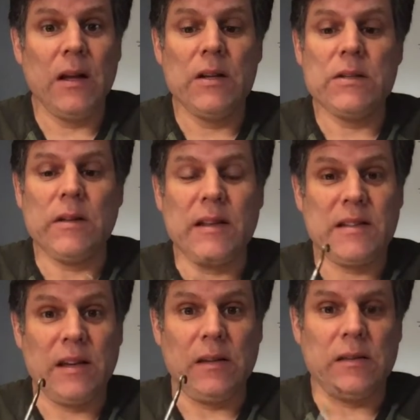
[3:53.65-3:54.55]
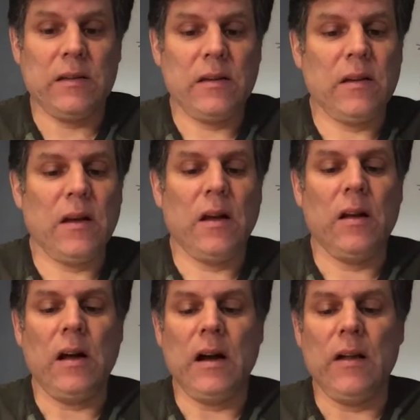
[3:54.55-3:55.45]
So that's a
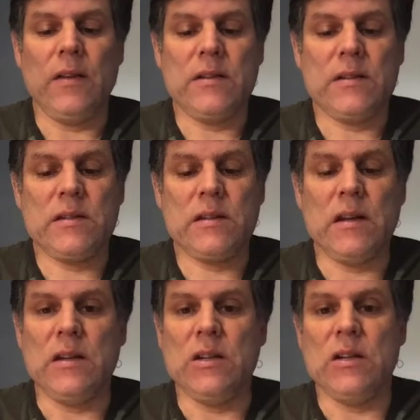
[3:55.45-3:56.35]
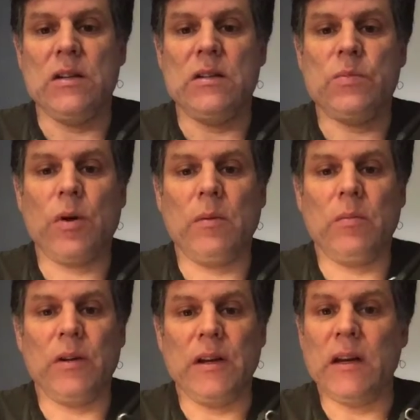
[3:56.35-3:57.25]
hint. This is
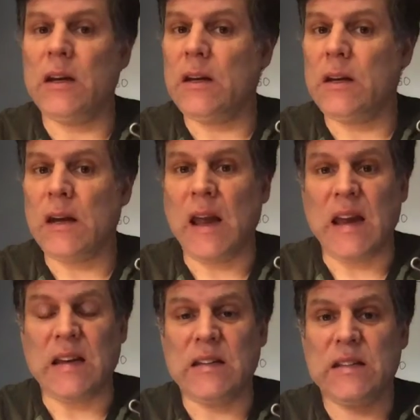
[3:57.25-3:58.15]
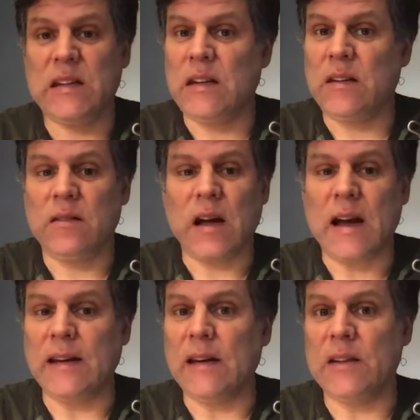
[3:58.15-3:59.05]
probably
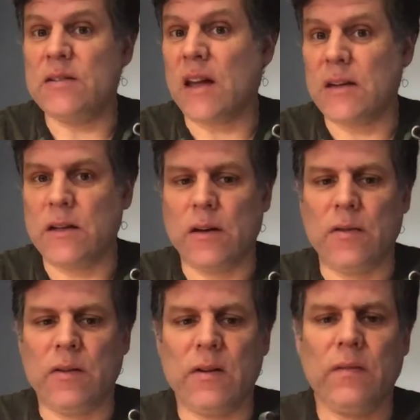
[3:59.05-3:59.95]
1890s, 1900.